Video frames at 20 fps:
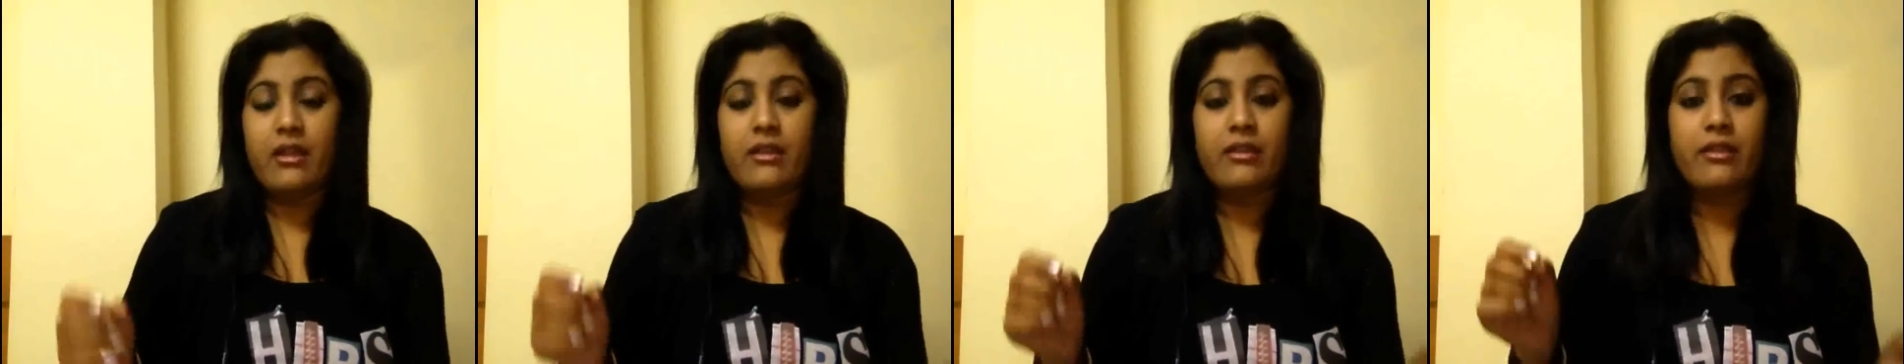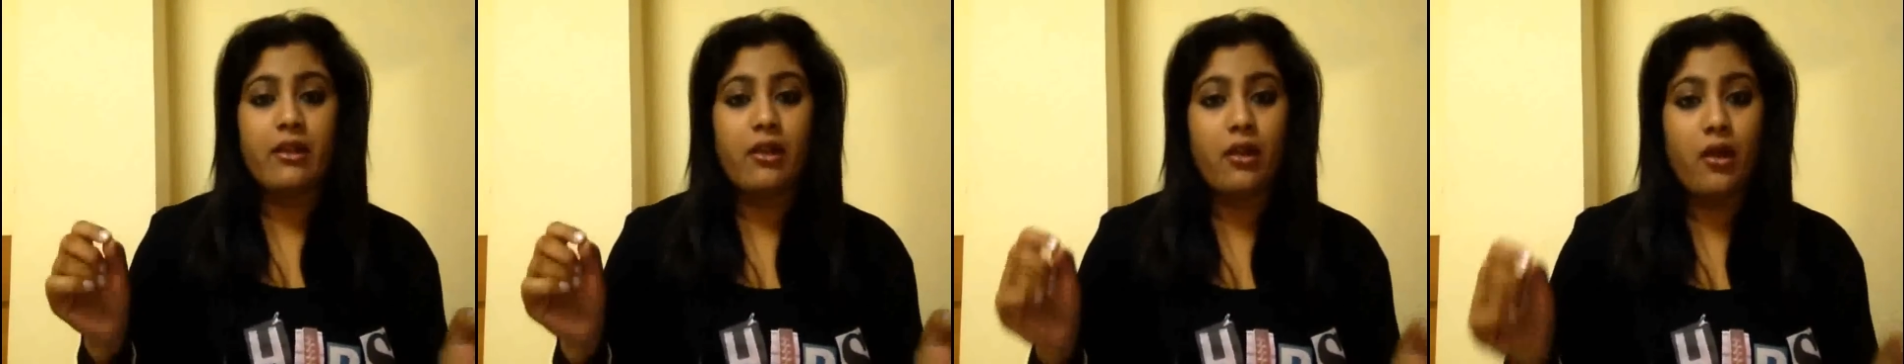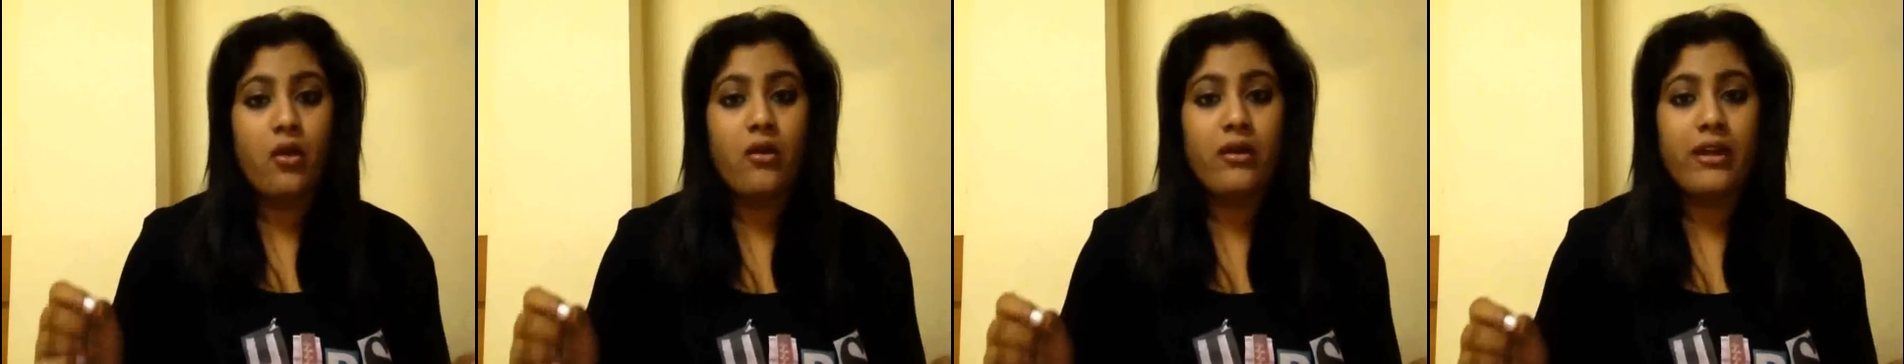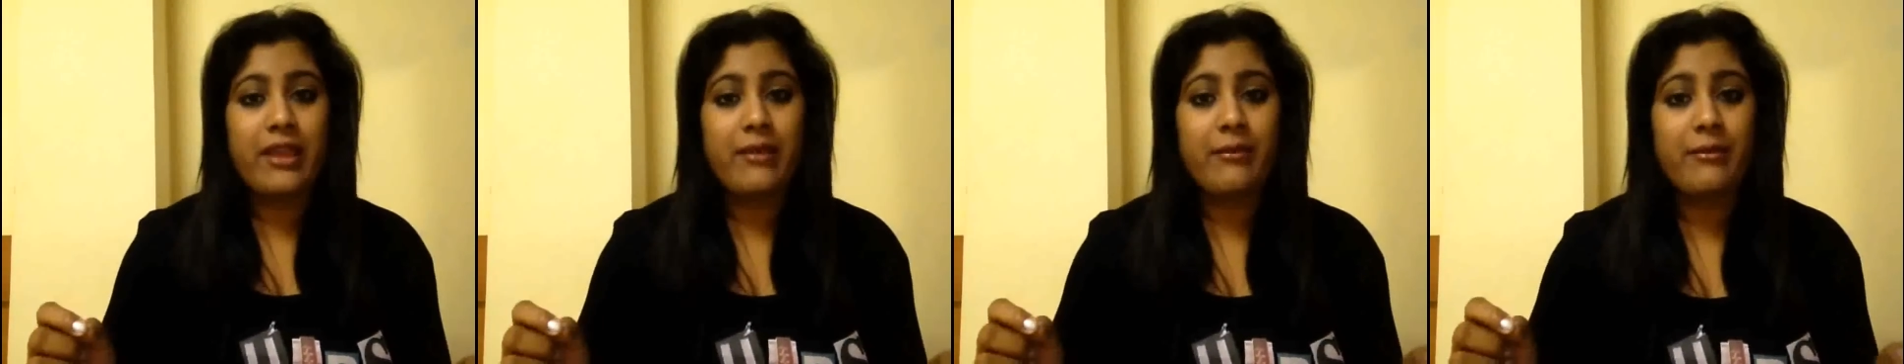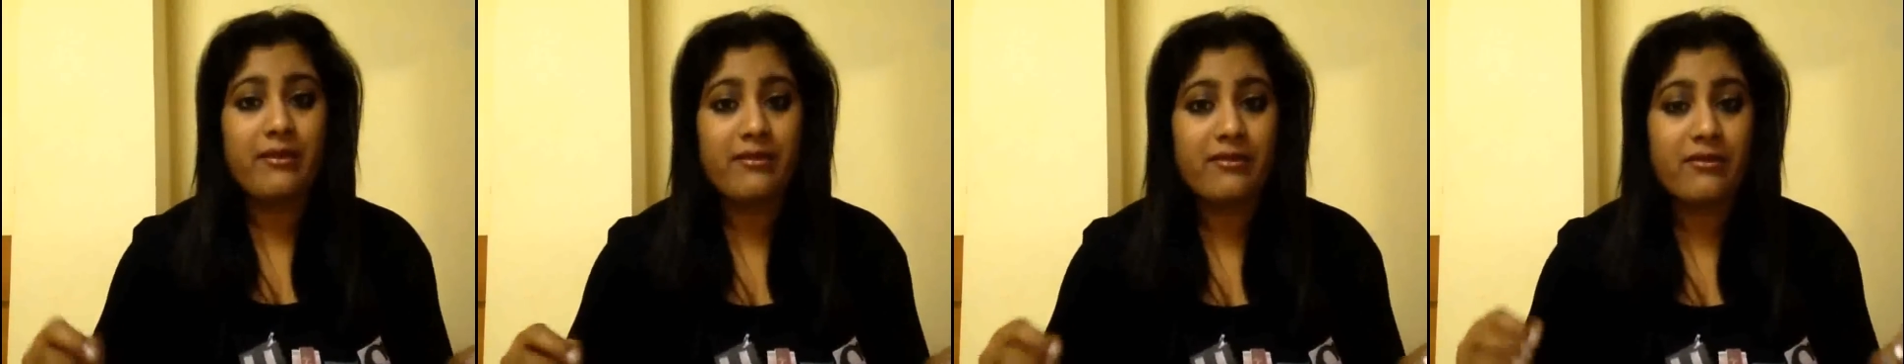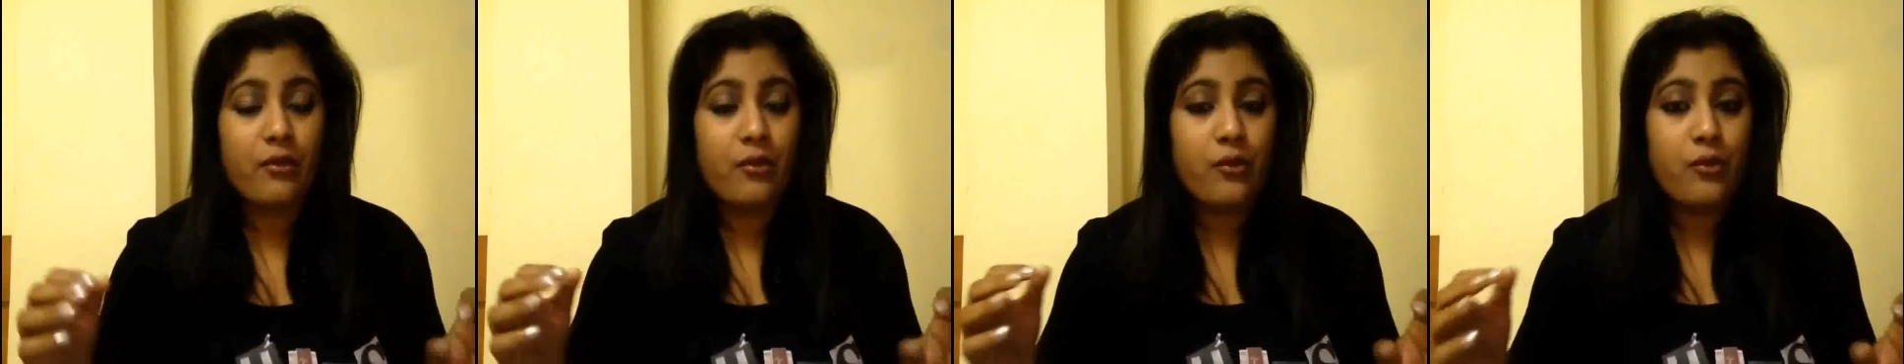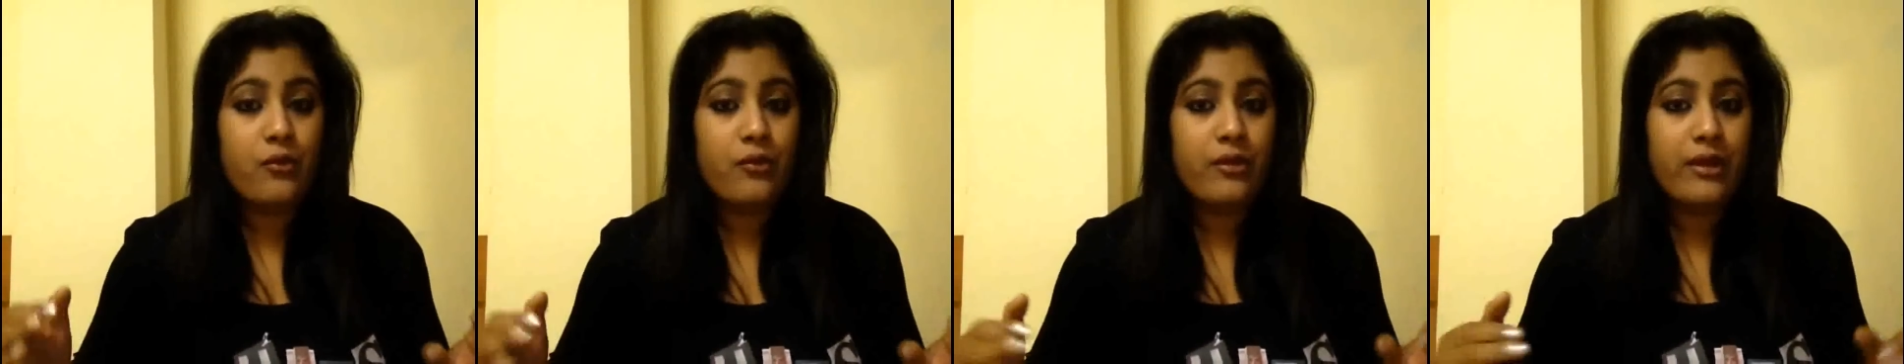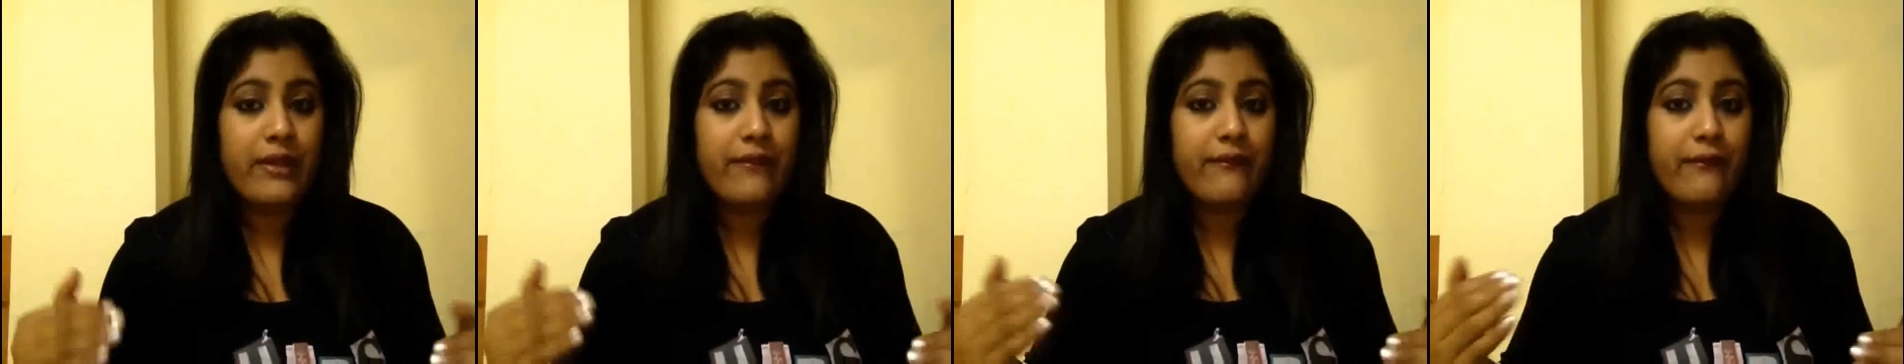The long name is
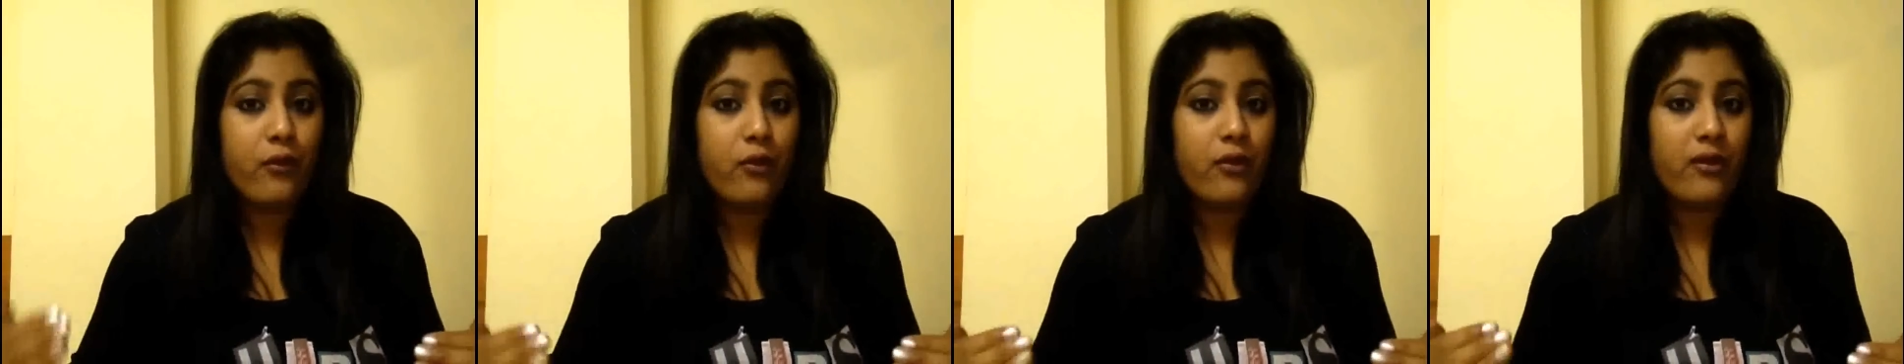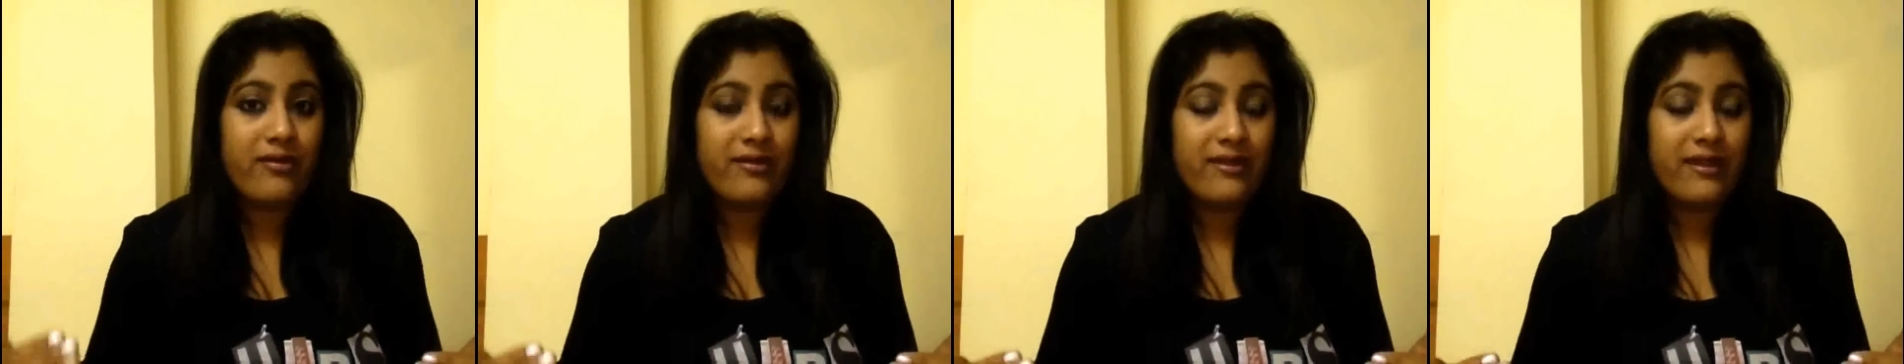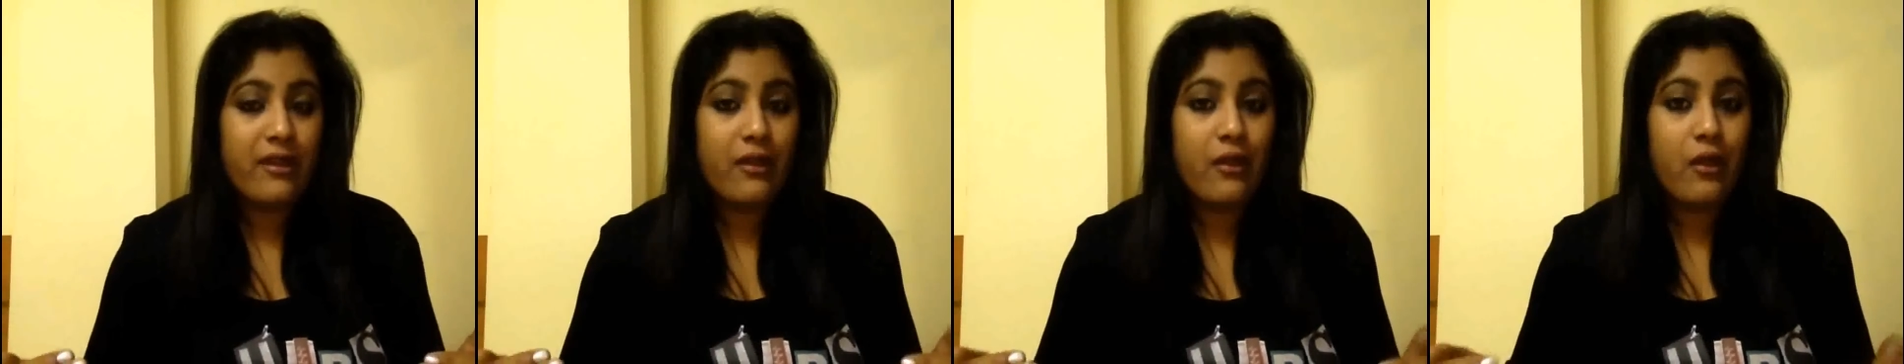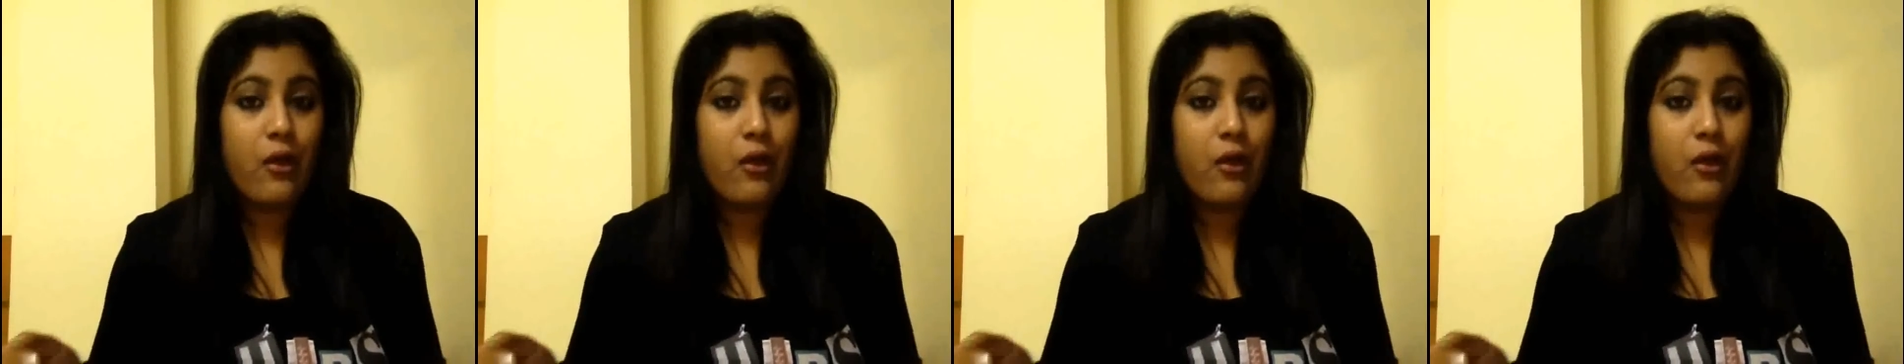only focusing